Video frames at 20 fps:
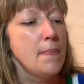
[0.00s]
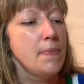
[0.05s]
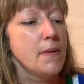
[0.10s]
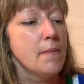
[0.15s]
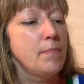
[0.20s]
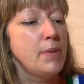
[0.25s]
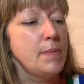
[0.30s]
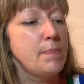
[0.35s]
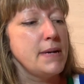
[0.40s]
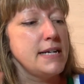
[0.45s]

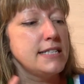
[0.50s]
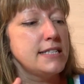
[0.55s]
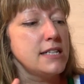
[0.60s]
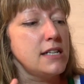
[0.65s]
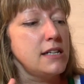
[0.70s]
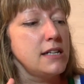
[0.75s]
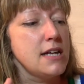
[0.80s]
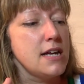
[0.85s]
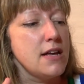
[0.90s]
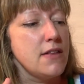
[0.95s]
But
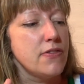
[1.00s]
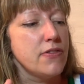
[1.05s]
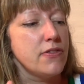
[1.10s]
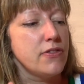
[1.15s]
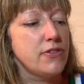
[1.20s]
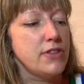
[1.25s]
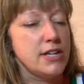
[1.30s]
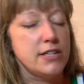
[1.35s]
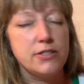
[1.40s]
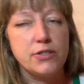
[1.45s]
basically,
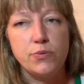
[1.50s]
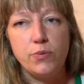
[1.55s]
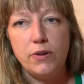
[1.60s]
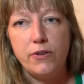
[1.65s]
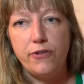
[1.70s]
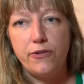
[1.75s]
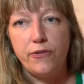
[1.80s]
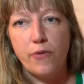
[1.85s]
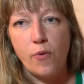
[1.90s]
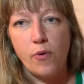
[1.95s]
this would
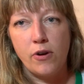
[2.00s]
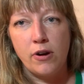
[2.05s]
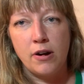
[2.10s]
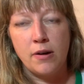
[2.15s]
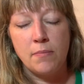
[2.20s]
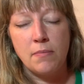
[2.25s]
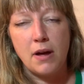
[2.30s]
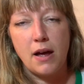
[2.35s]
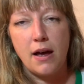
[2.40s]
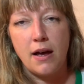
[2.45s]

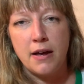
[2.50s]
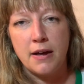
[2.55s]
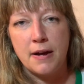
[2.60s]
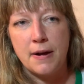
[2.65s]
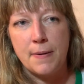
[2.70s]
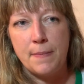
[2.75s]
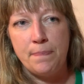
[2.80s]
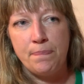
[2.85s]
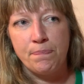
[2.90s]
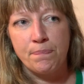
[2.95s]
form,
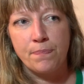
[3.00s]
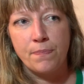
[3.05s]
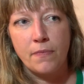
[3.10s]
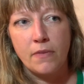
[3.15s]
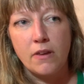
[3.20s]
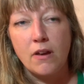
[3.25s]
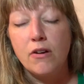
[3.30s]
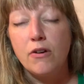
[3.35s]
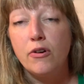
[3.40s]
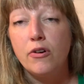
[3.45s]

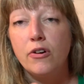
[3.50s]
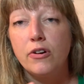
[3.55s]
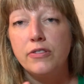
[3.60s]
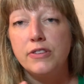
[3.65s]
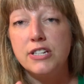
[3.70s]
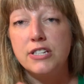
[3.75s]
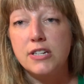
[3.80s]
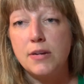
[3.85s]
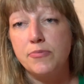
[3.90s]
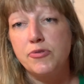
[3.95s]

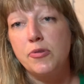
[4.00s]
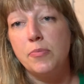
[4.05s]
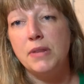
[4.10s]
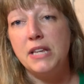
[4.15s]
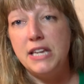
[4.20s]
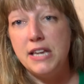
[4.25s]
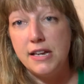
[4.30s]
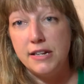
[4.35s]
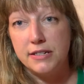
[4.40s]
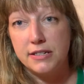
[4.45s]
this comes from the
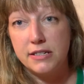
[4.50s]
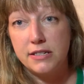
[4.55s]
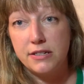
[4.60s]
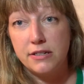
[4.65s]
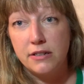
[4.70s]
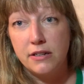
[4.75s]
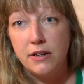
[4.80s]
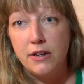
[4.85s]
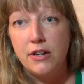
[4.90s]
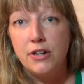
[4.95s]
yeast.
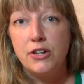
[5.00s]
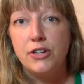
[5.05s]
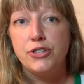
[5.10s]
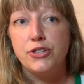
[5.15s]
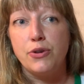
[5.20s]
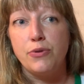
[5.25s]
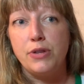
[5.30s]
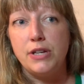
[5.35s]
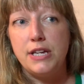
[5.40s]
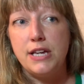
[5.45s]

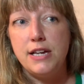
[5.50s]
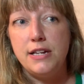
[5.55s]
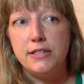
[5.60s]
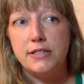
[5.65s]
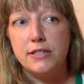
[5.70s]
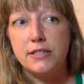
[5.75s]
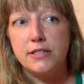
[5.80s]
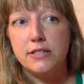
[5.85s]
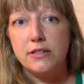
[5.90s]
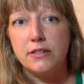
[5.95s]
So the
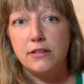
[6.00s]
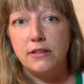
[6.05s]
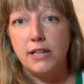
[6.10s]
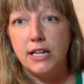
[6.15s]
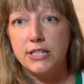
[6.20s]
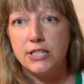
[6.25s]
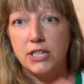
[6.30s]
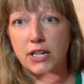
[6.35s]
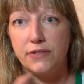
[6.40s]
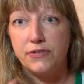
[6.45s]
yeast
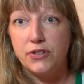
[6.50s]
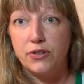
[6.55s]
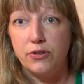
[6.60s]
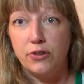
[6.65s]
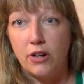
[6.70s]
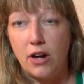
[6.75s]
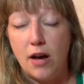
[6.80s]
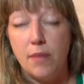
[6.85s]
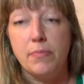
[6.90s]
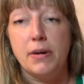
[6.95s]
lets off certain
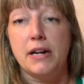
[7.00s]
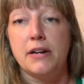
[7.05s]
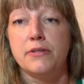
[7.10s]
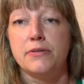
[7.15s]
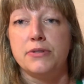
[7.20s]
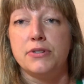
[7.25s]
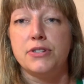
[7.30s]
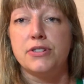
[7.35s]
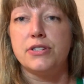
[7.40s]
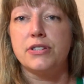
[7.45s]

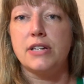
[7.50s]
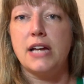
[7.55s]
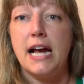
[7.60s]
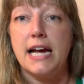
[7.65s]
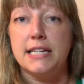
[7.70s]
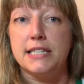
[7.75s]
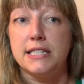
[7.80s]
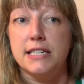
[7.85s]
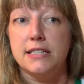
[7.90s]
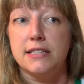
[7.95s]
compounds
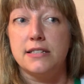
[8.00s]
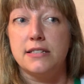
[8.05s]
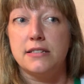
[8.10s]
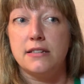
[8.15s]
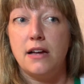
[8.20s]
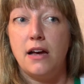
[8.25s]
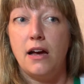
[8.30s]
as it's